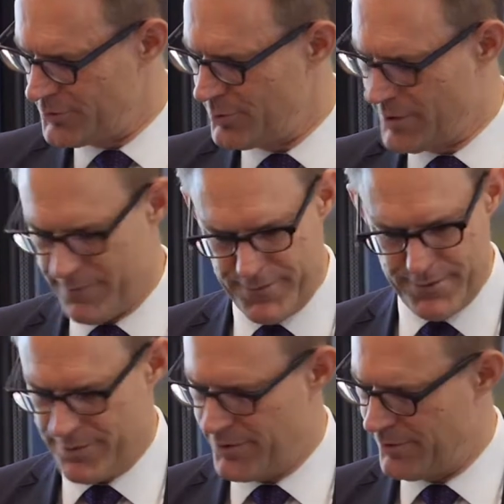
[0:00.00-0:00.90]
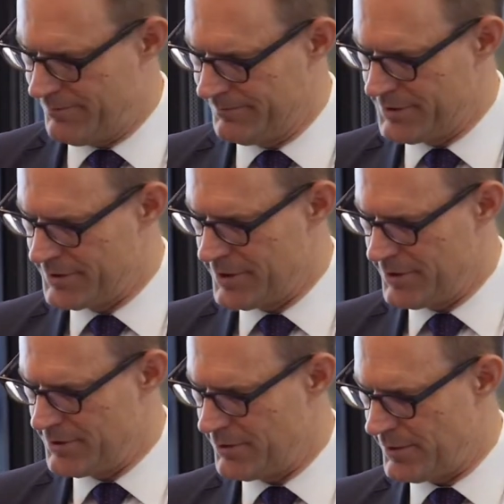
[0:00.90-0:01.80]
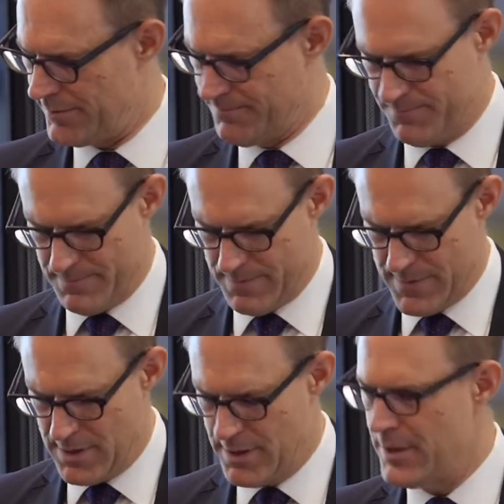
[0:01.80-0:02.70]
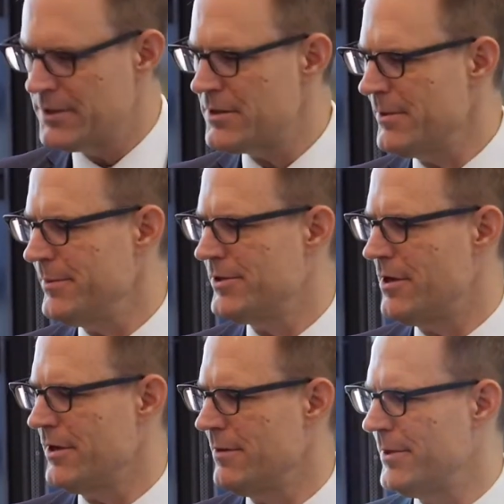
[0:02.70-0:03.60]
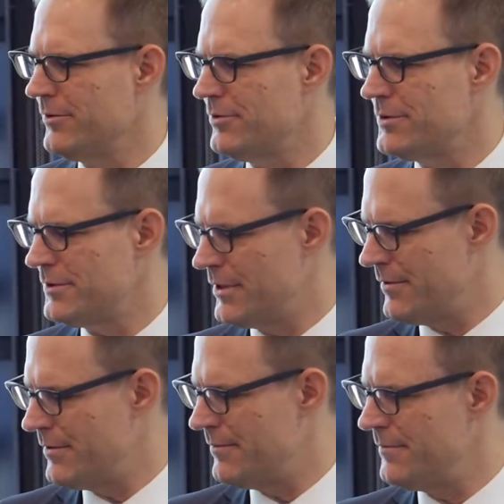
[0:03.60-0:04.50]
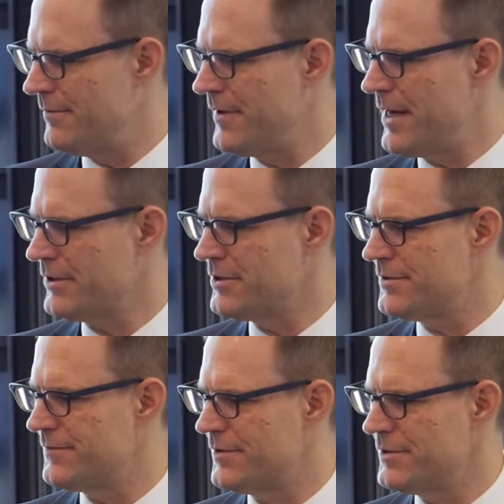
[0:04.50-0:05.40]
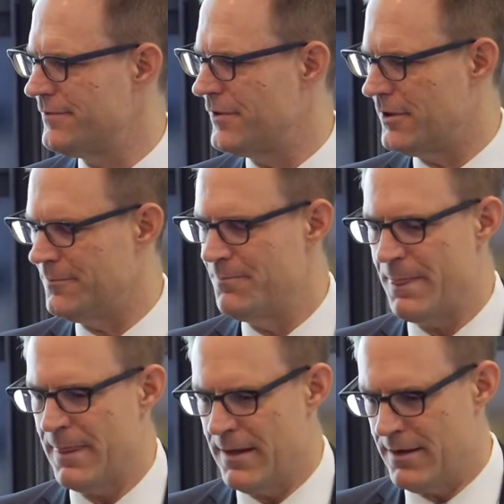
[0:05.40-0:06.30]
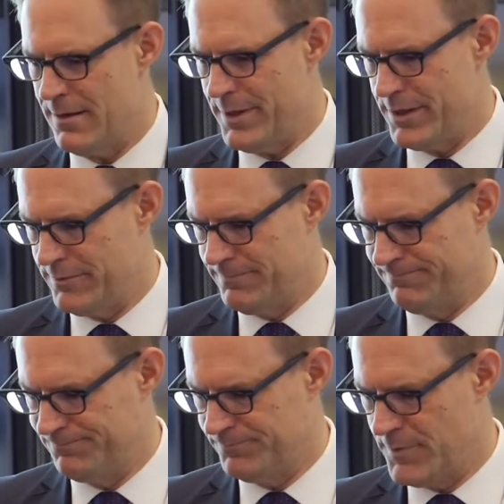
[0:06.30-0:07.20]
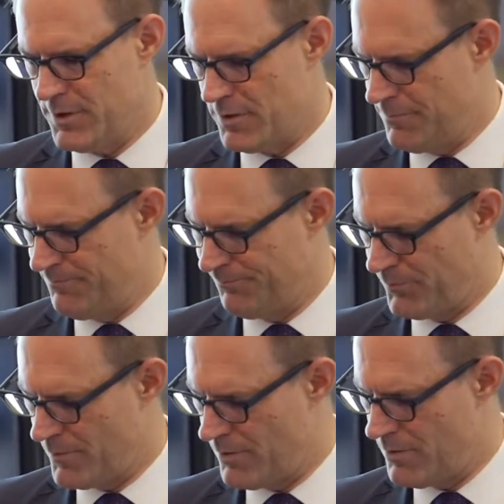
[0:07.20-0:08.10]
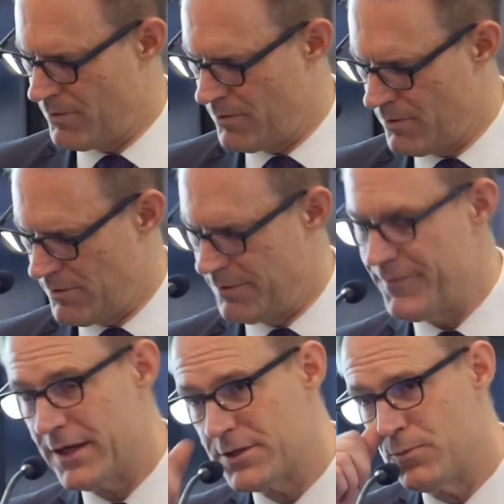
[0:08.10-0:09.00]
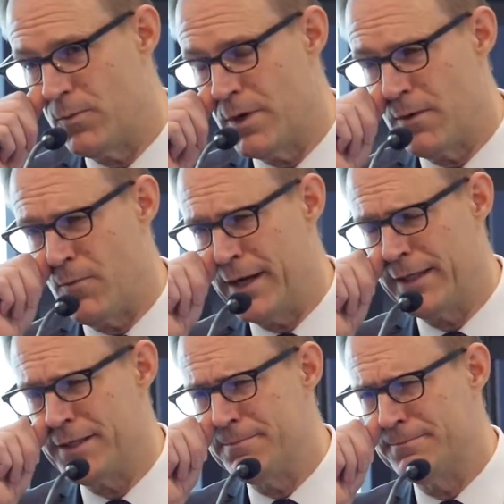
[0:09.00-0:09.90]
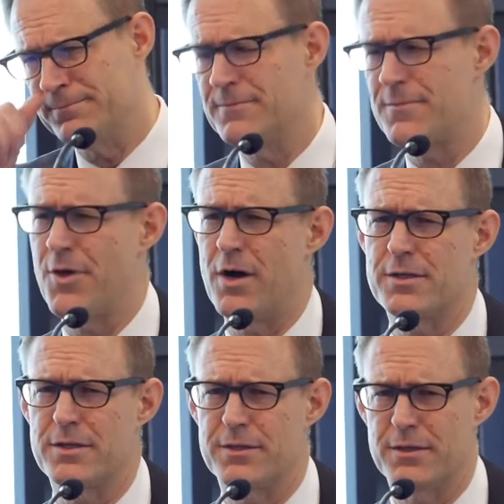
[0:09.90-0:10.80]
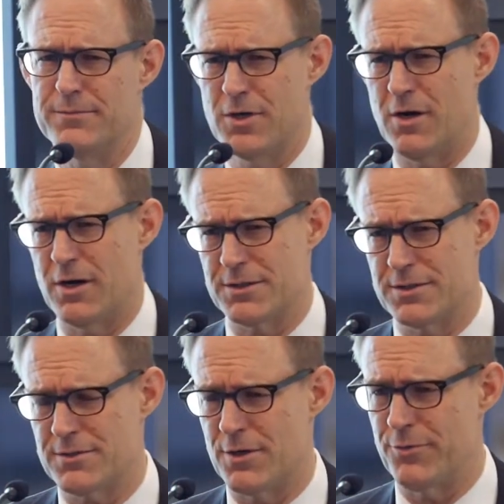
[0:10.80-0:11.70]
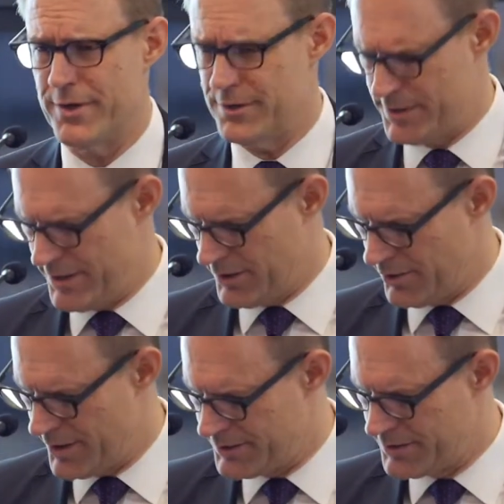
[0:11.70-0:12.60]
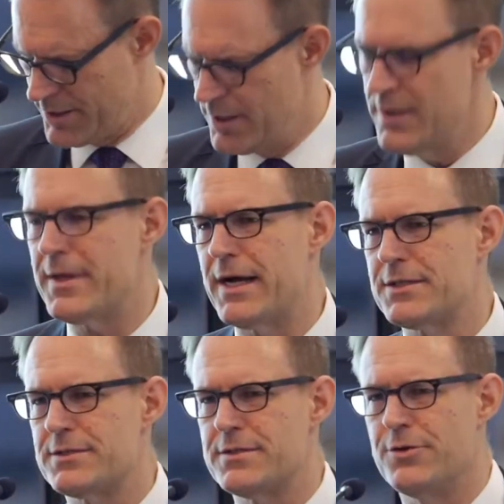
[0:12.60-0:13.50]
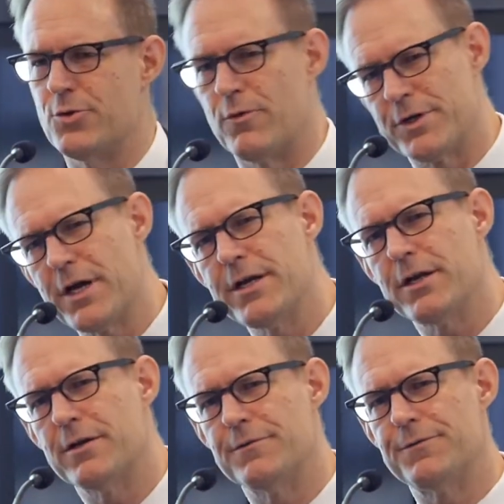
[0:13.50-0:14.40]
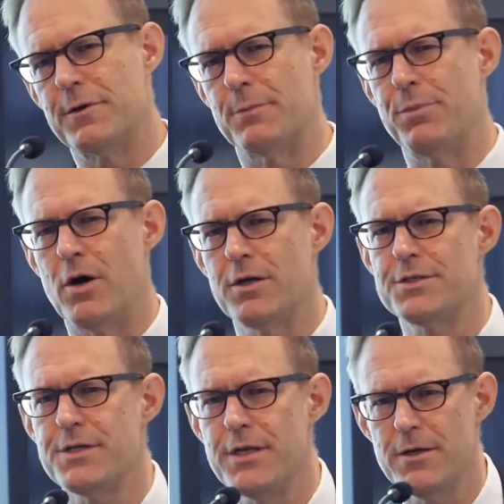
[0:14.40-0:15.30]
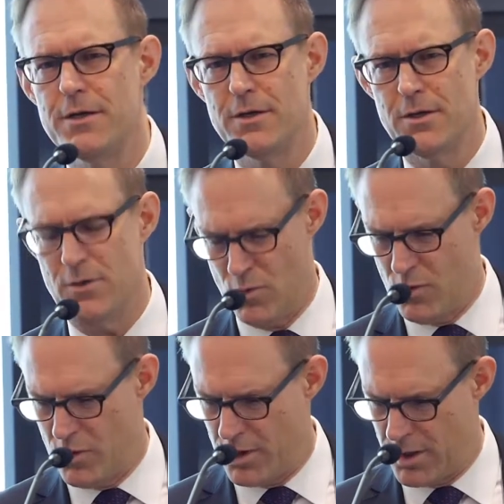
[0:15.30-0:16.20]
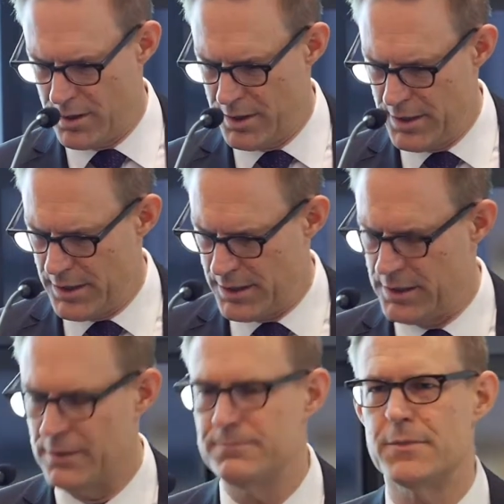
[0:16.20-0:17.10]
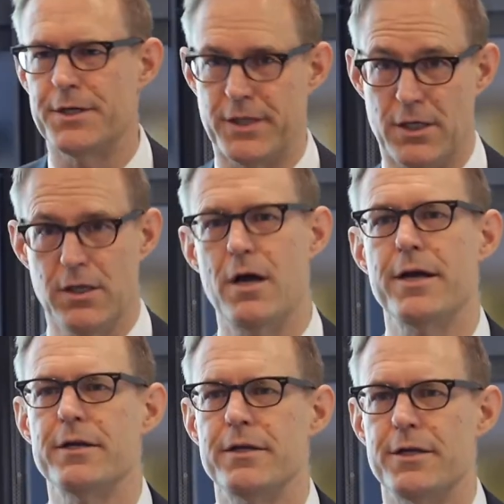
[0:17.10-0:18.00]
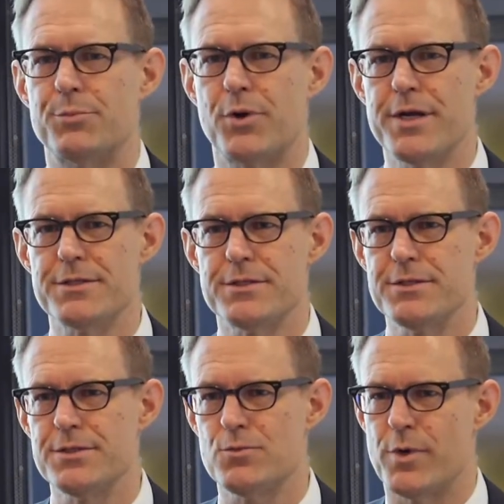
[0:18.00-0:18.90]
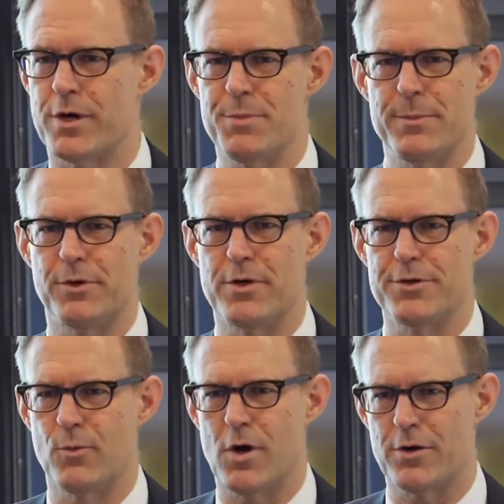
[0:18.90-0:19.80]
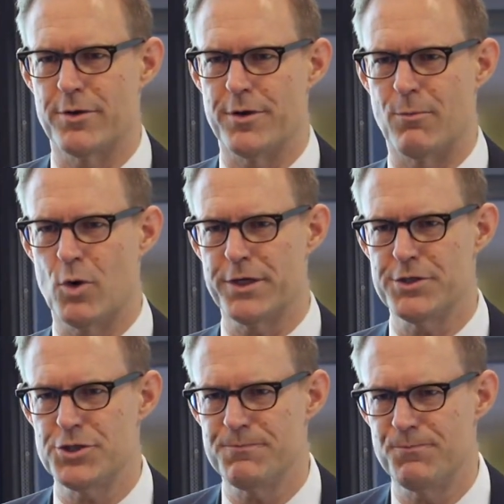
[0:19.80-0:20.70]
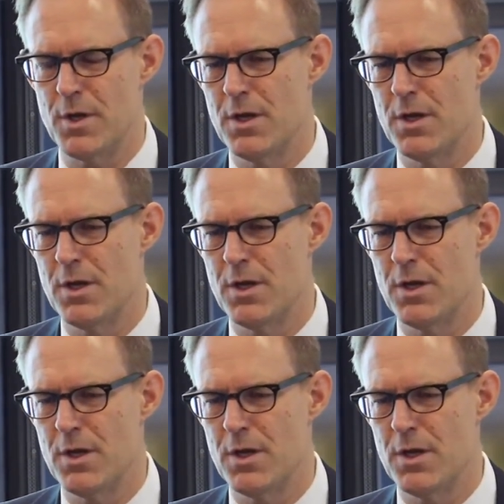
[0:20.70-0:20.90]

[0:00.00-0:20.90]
So without further ado, let's get into it. So I'm going to be talking about those the factors, first of all, about, the factors widely thought to cause arrears to increase. That's either over-tightening of a policy or a decline in prices where people are underwater in their mortgage,